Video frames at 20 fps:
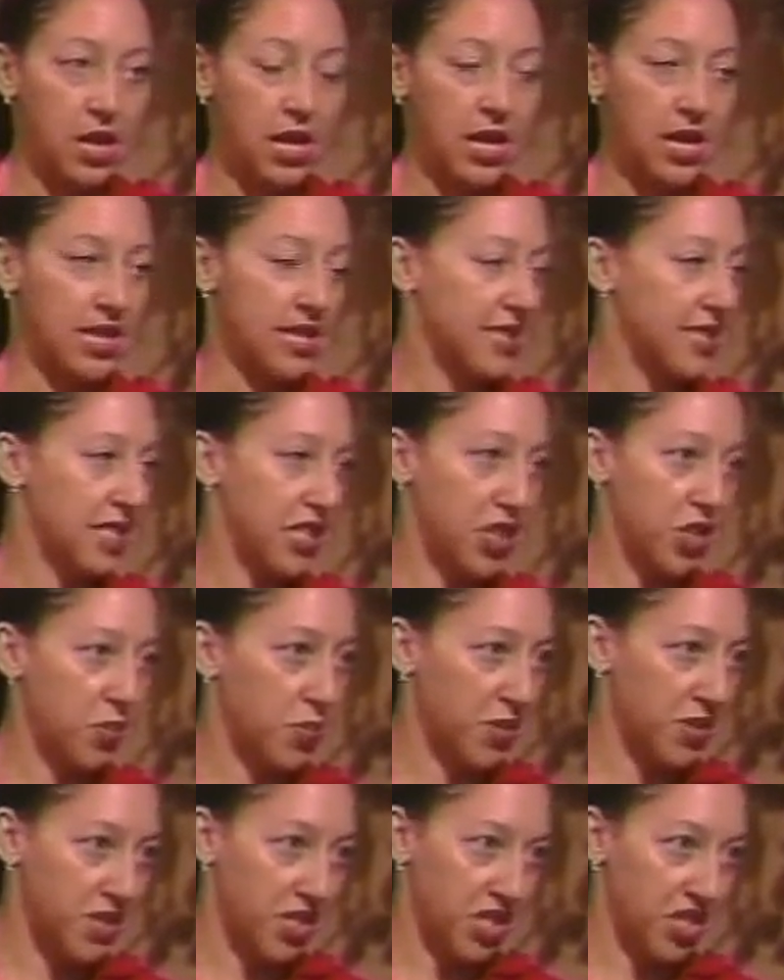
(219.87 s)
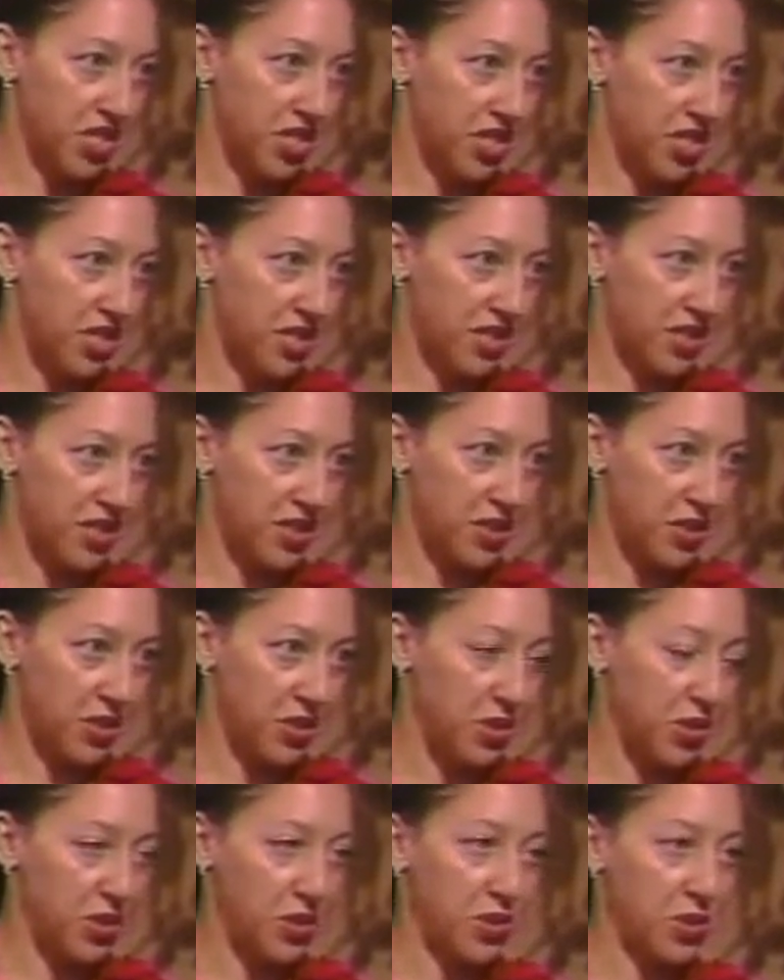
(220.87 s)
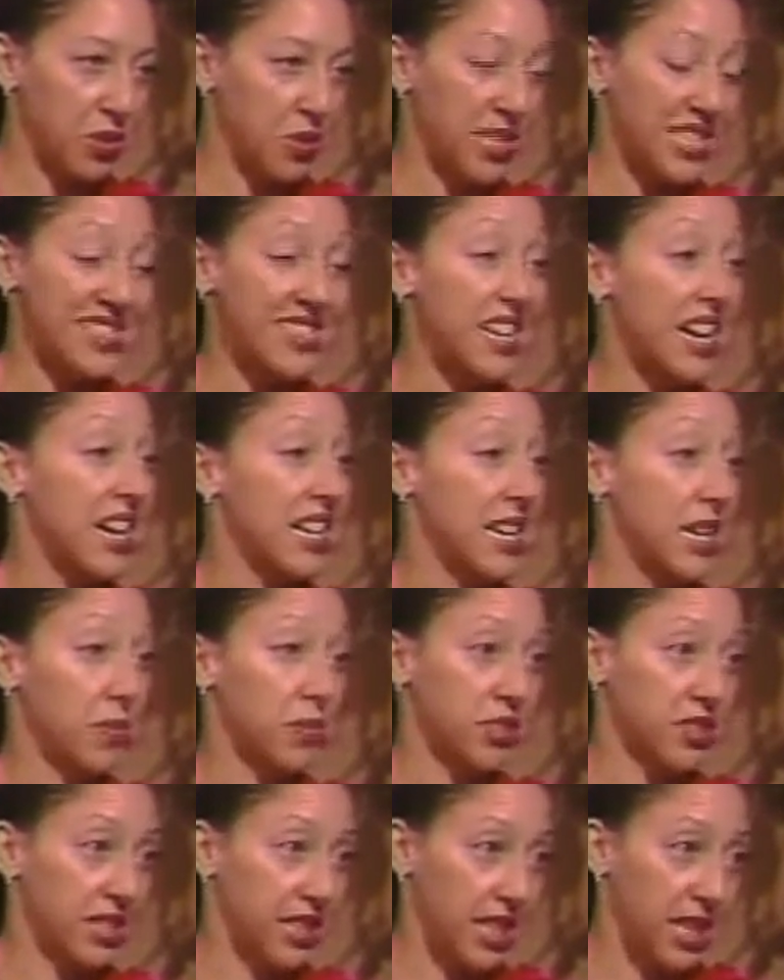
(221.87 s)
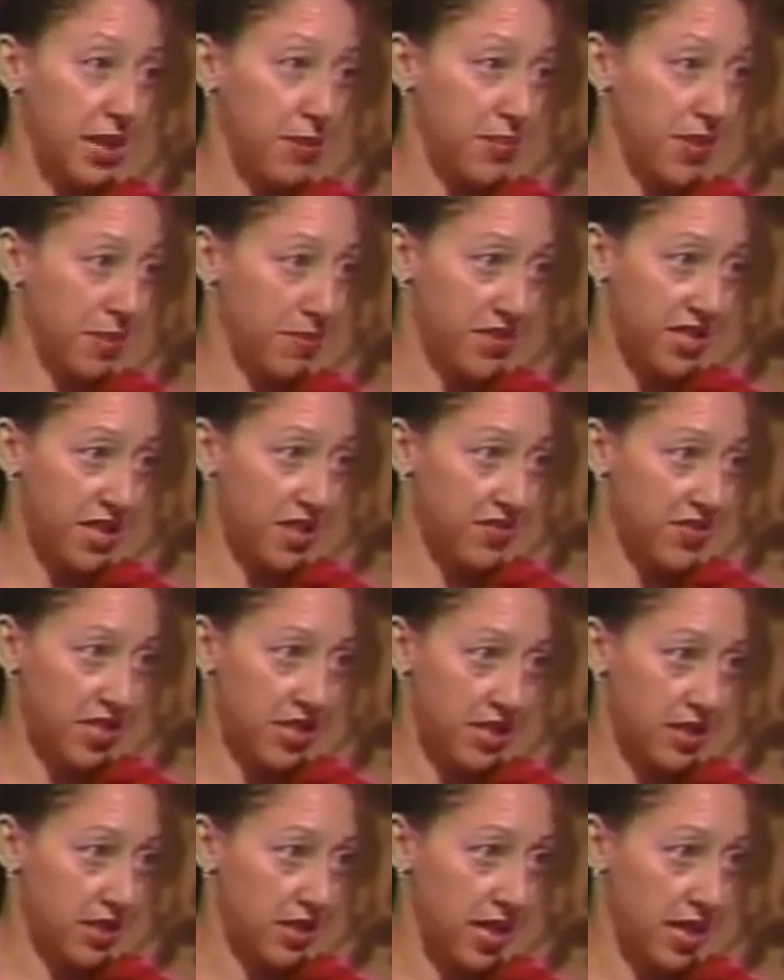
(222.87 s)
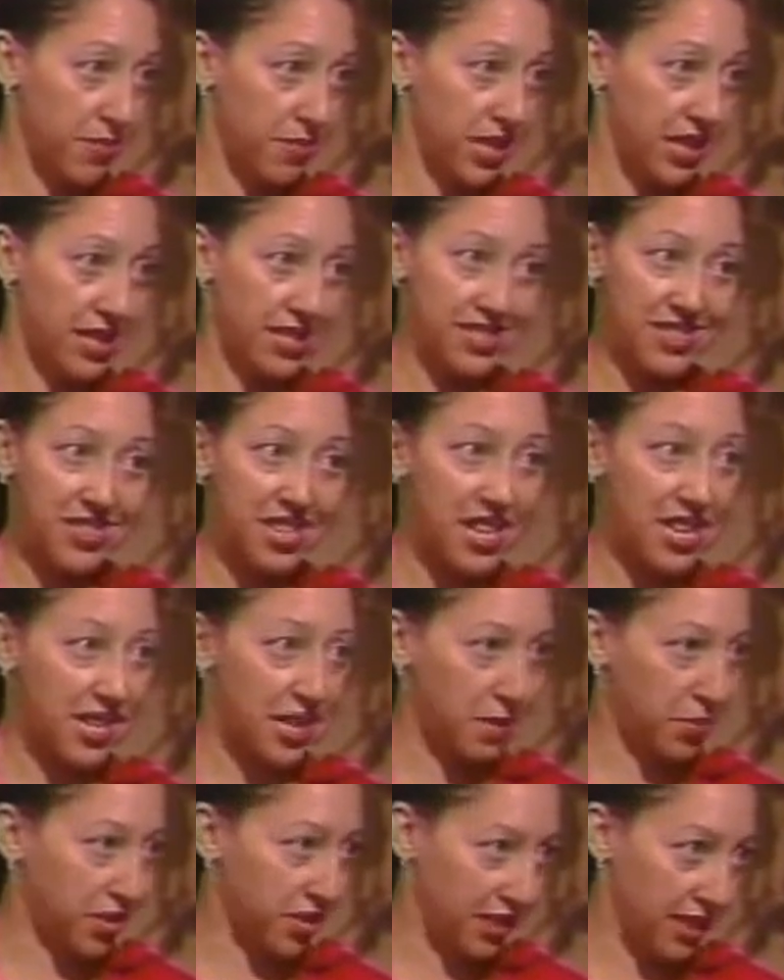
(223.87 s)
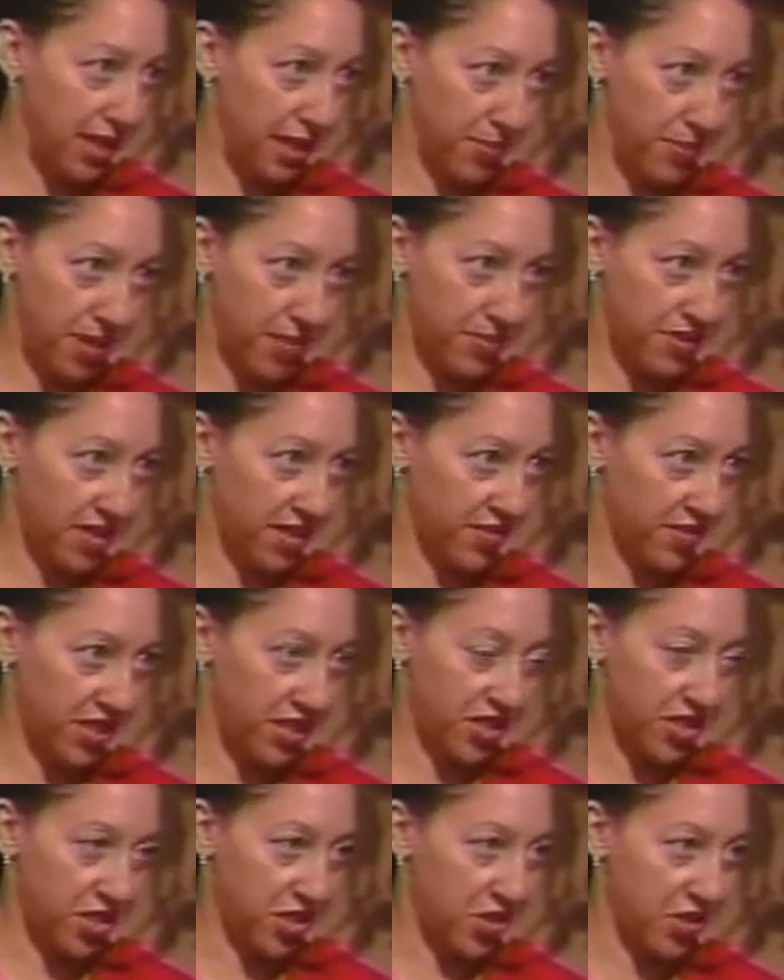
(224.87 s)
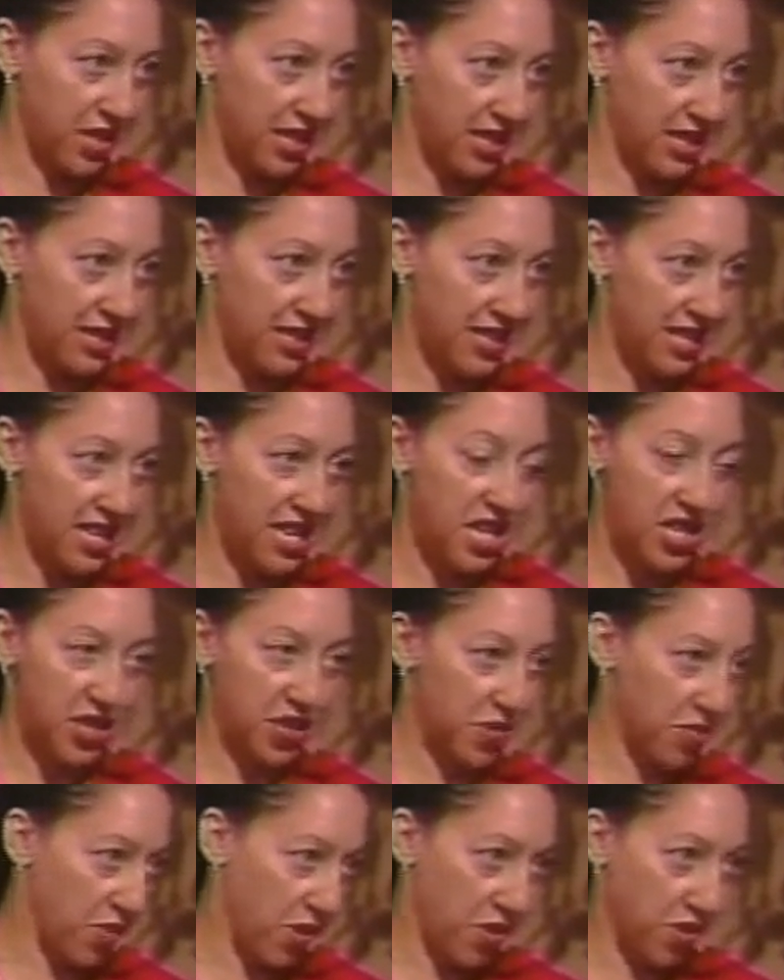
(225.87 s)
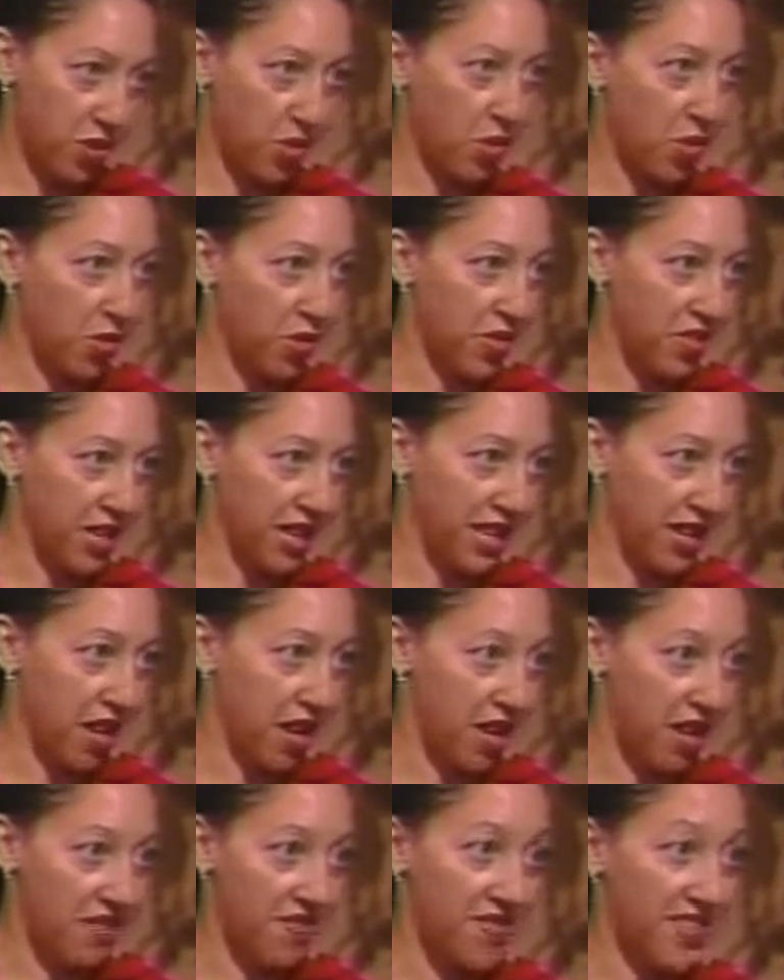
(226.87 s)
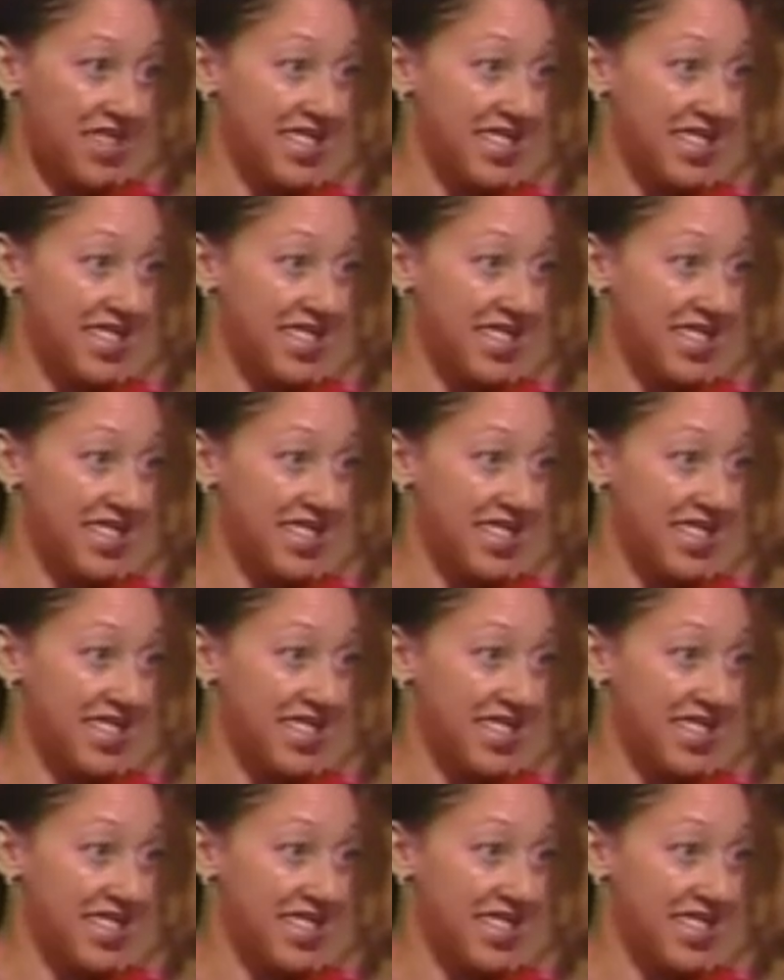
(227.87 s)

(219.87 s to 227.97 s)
in a senior position who is not able to keep themselves in alignment, is not able to keep themselves integrated, to throw the whole thing off.